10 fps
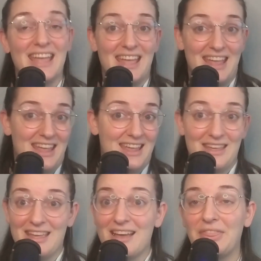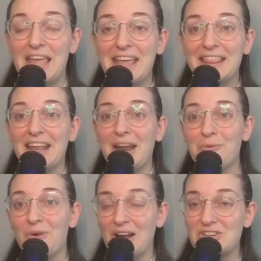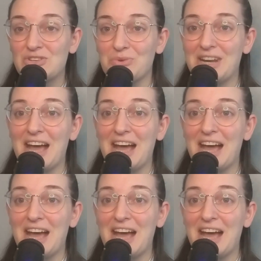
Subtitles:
a thing that I watched when